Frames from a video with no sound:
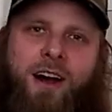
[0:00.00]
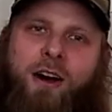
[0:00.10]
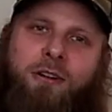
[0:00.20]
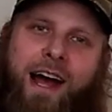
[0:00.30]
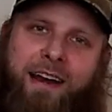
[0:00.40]

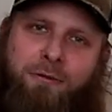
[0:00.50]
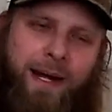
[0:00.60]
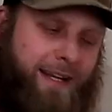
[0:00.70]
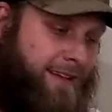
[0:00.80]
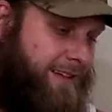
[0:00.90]
All right,
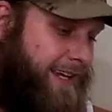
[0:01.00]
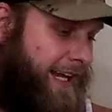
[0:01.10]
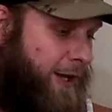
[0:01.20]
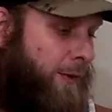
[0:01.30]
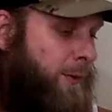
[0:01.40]
everybody.
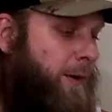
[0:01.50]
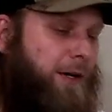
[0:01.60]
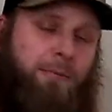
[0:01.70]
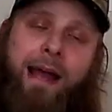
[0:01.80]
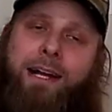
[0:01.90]
Hello and
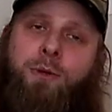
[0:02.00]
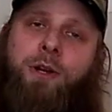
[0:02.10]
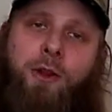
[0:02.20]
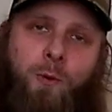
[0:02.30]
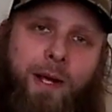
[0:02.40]
welcome back to
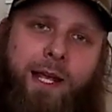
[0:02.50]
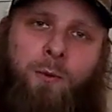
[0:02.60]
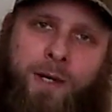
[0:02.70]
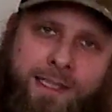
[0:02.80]
another Wicked